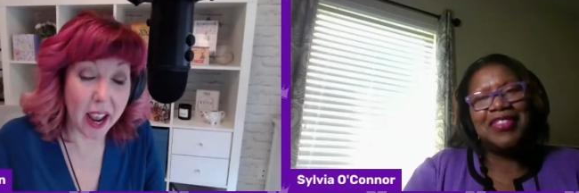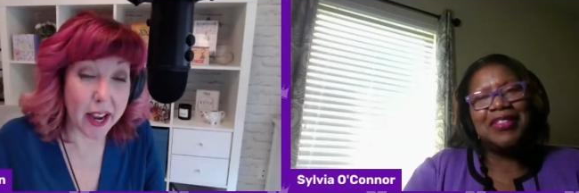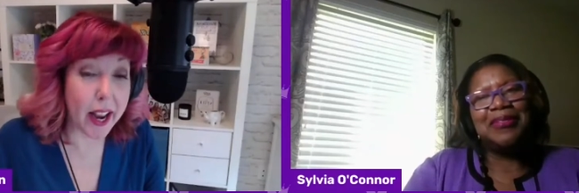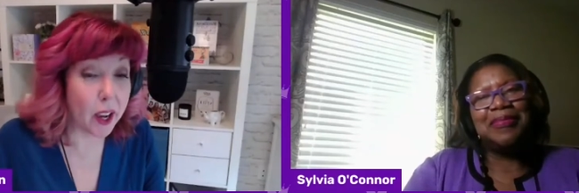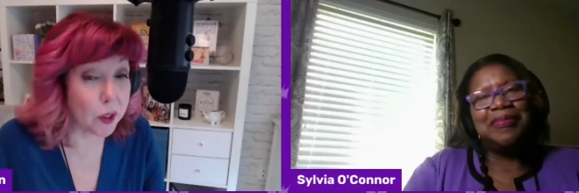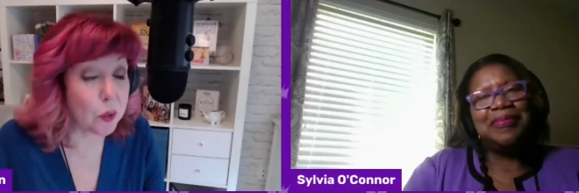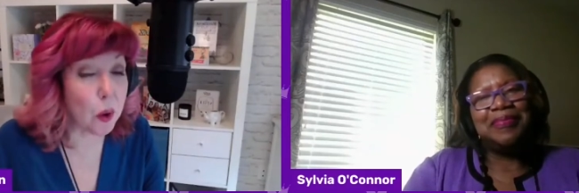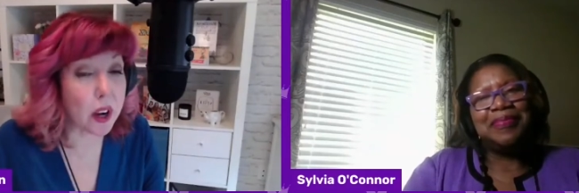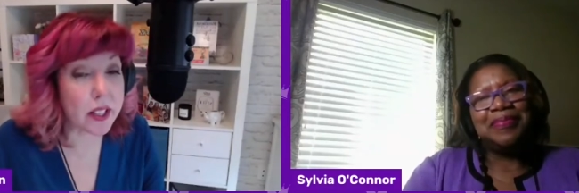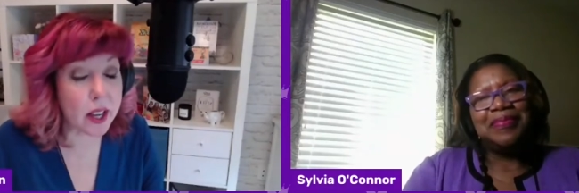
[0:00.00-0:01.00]
Speaker 1: and health
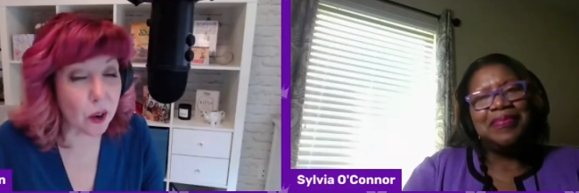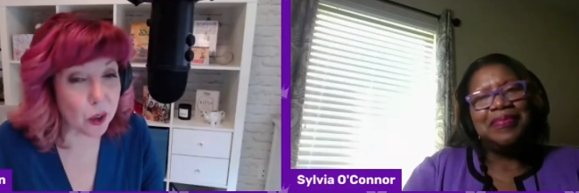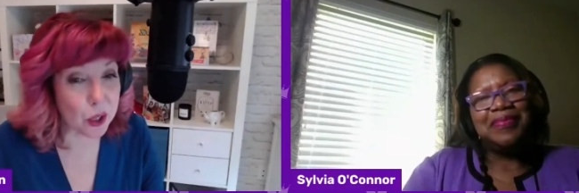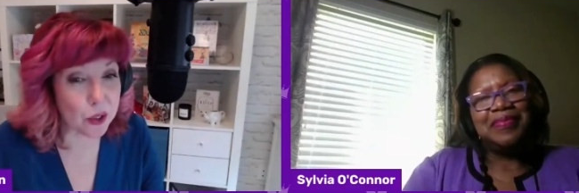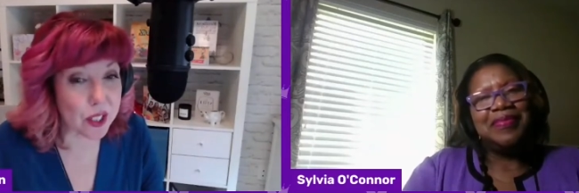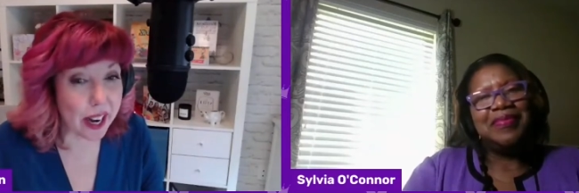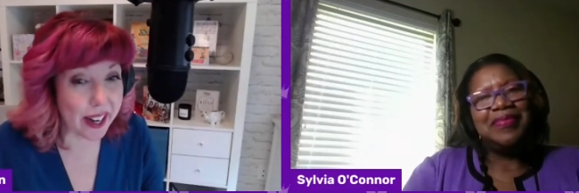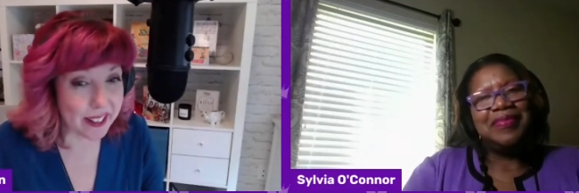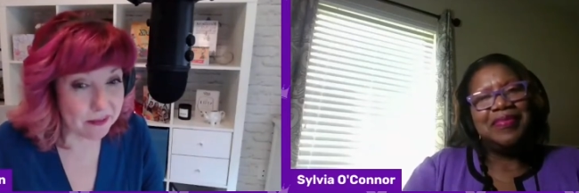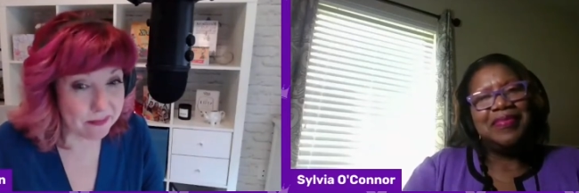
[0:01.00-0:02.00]
wise, how are you
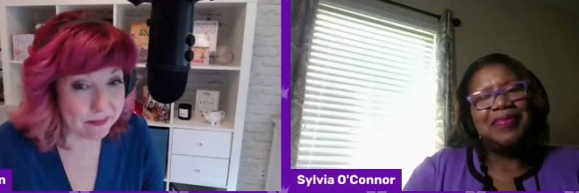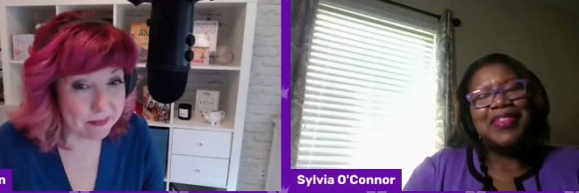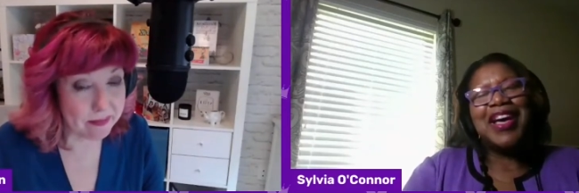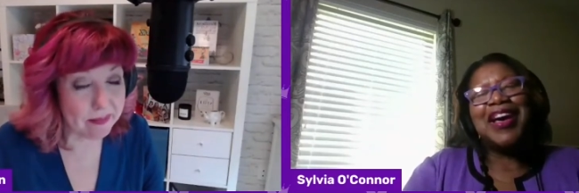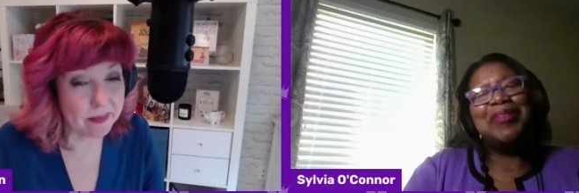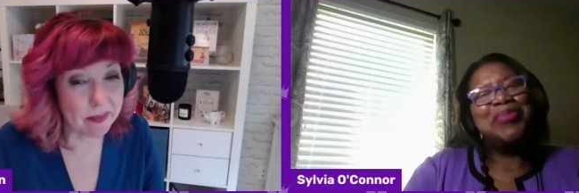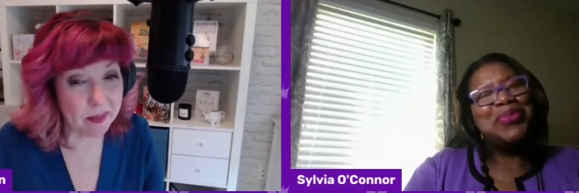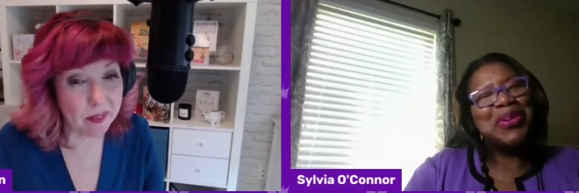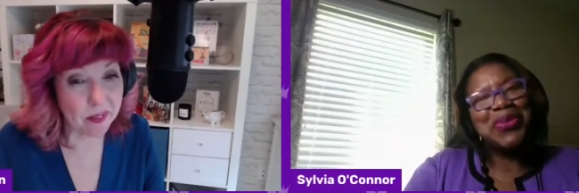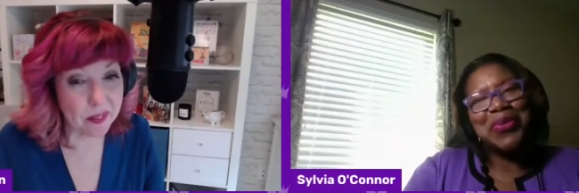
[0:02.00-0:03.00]
today?
Speaker 2: I'm
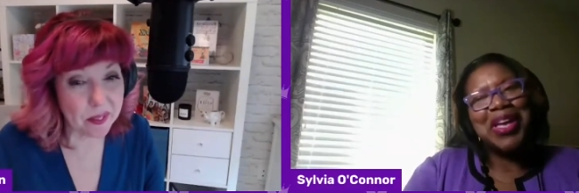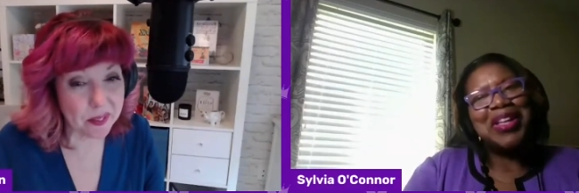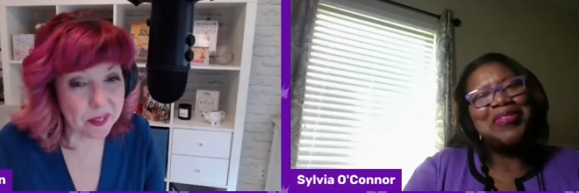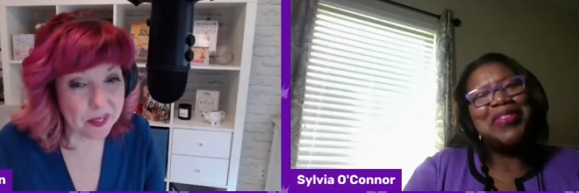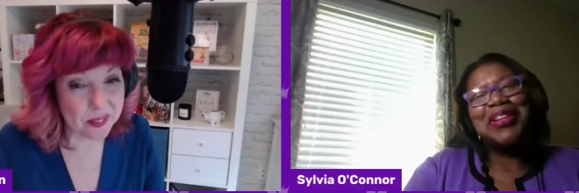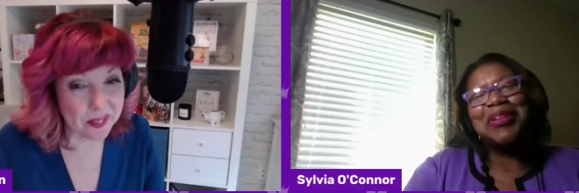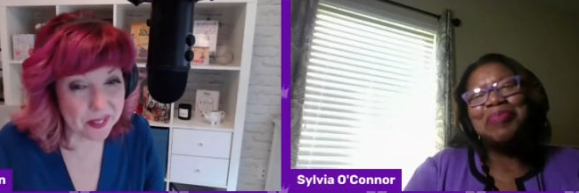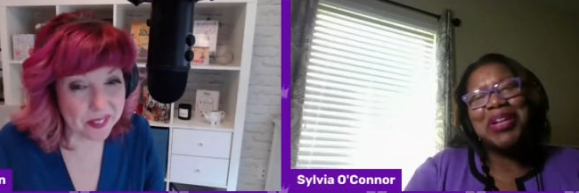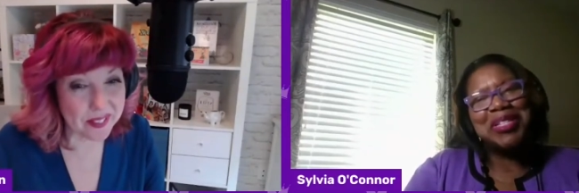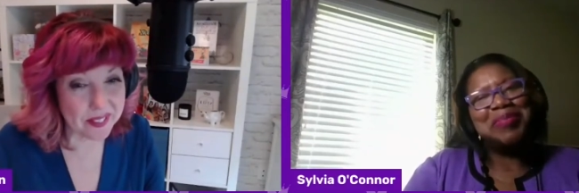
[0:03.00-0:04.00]
doing great,
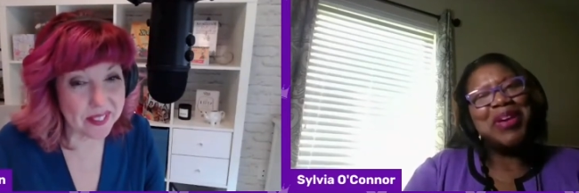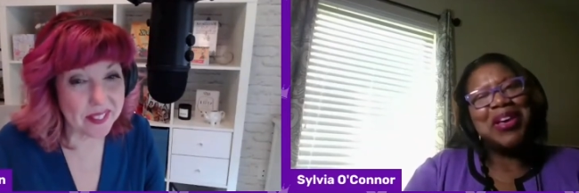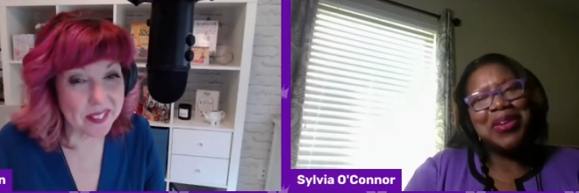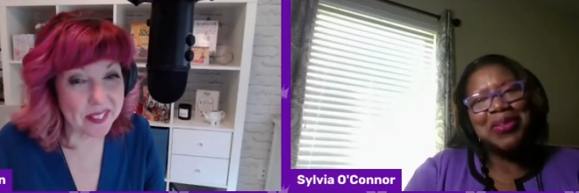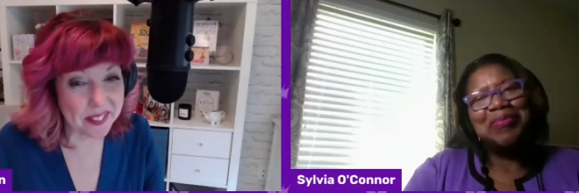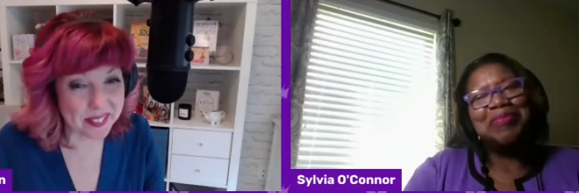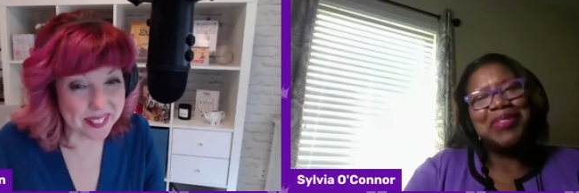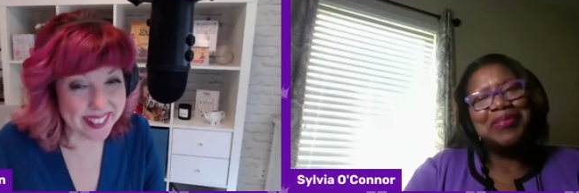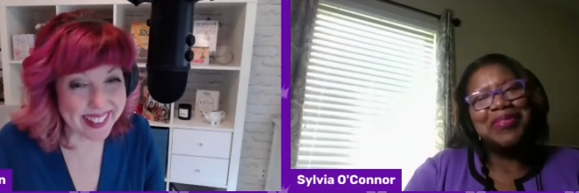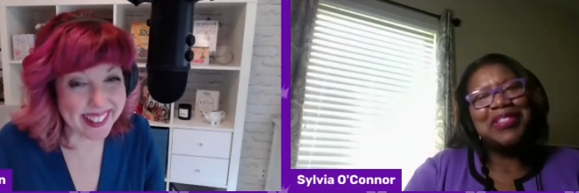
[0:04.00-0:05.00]
feeling much better.
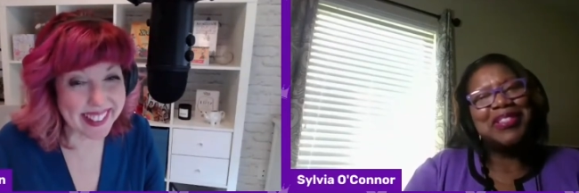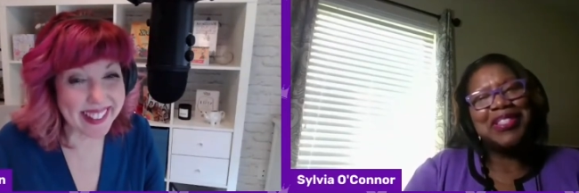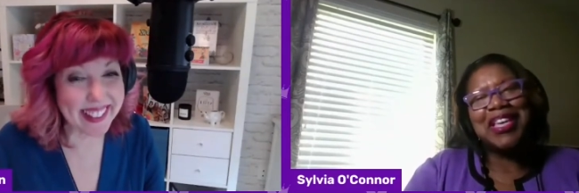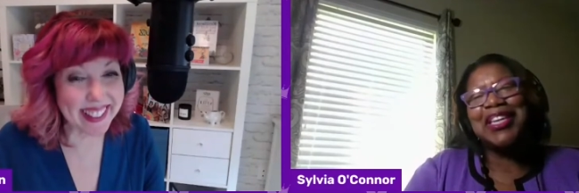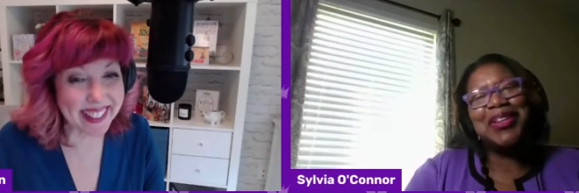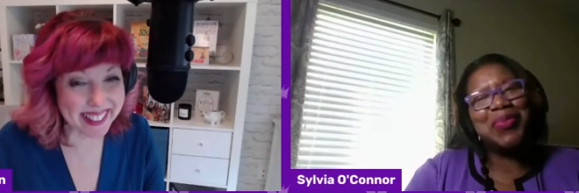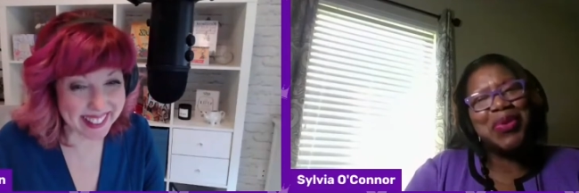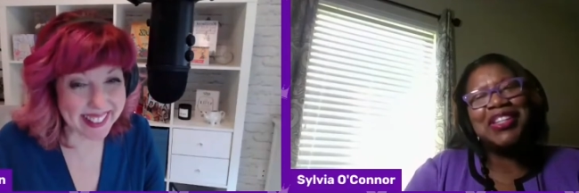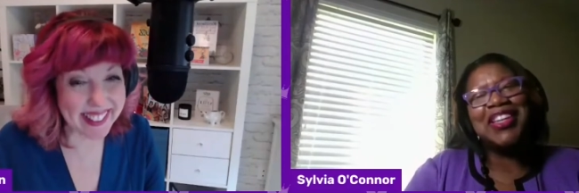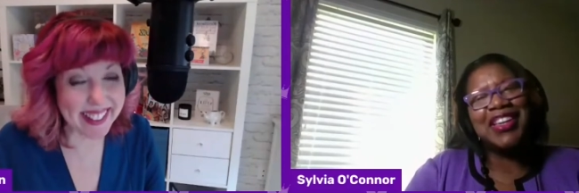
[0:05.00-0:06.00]
Just taking it
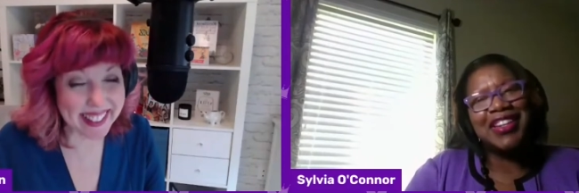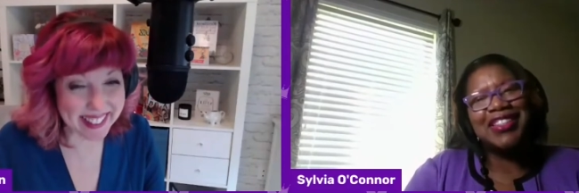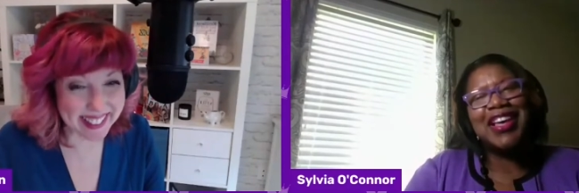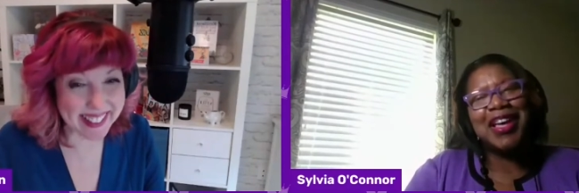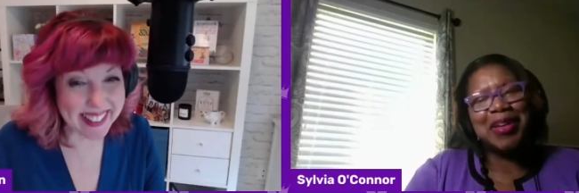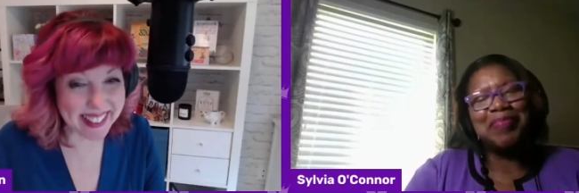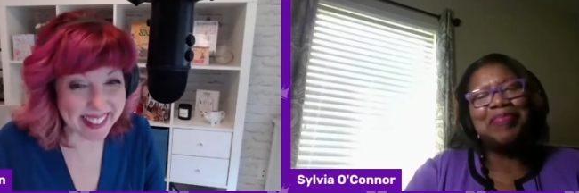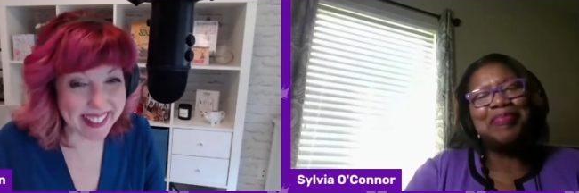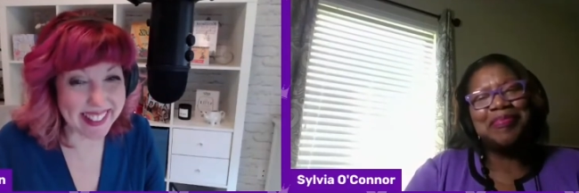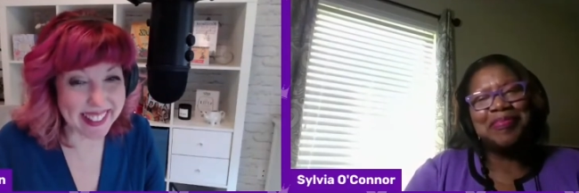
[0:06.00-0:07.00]
one day at a time.